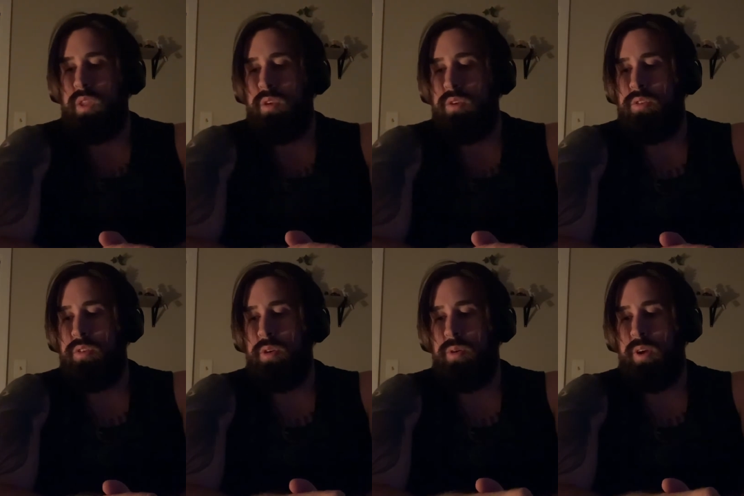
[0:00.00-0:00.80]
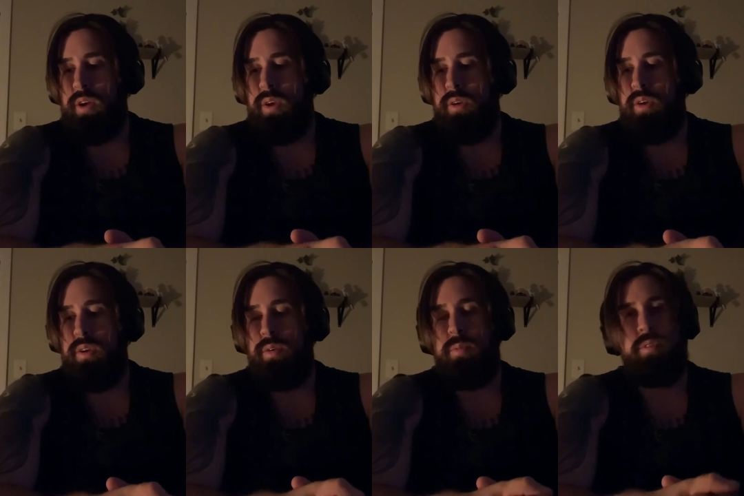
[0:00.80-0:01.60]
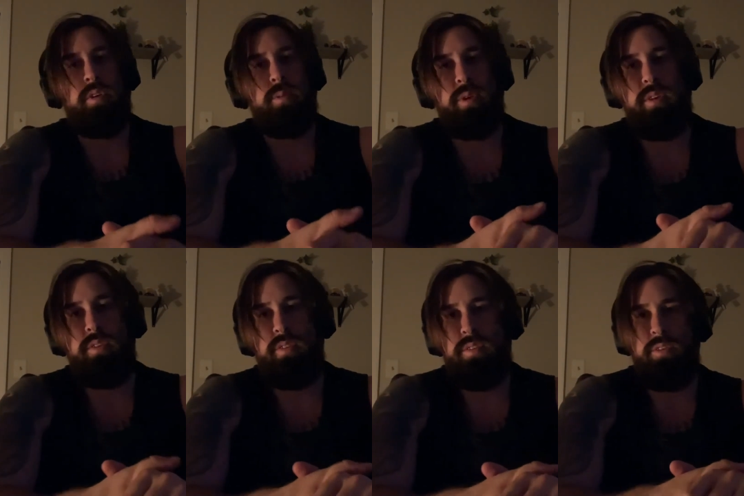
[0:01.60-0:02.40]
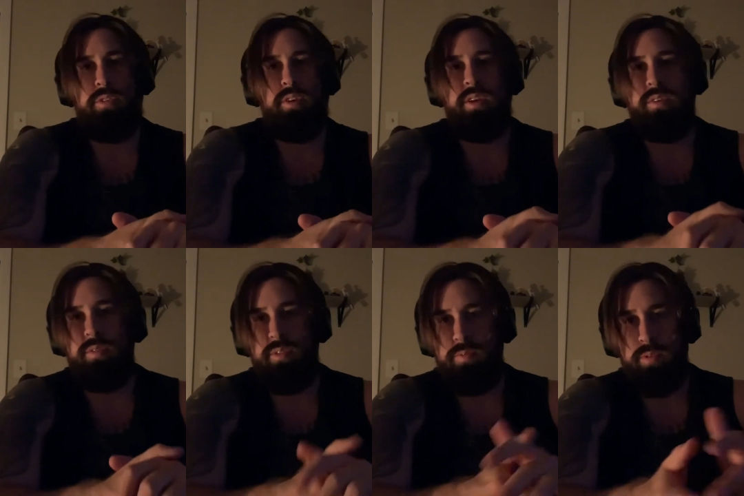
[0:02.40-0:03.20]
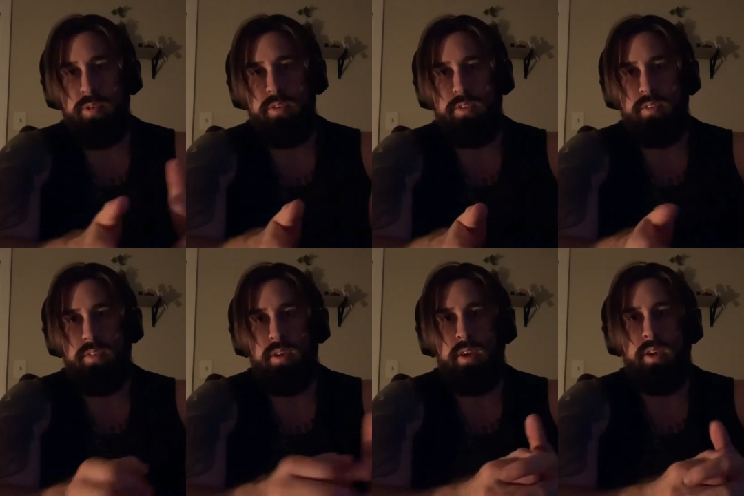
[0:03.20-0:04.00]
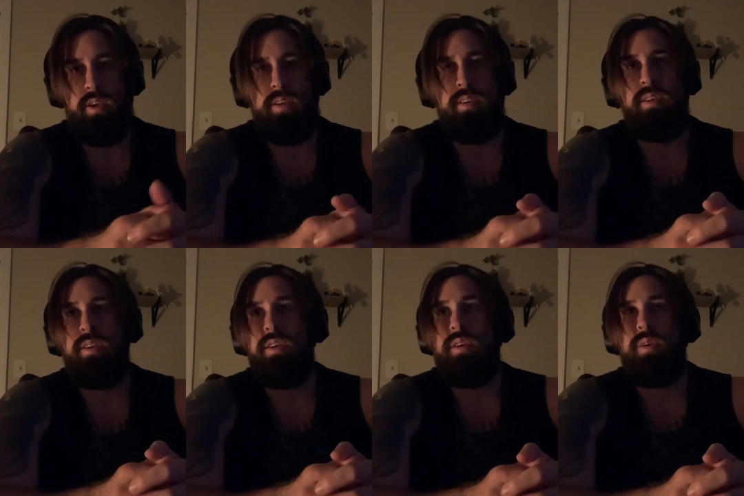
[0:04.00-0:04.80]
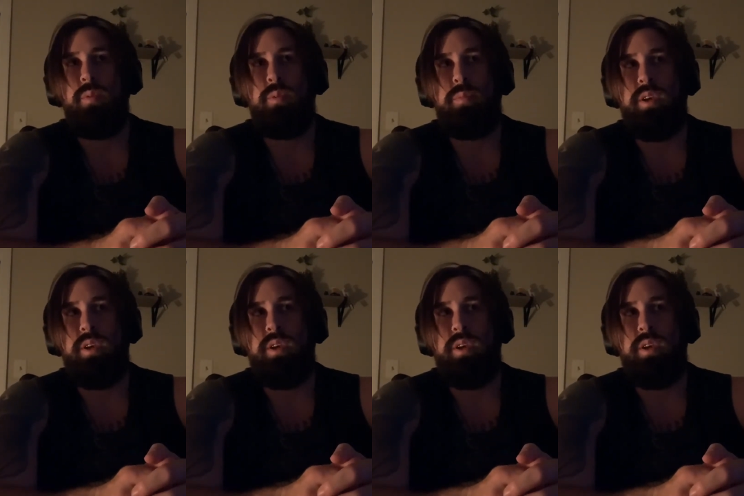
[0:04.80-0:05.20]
So I was always a child of the forests. I would be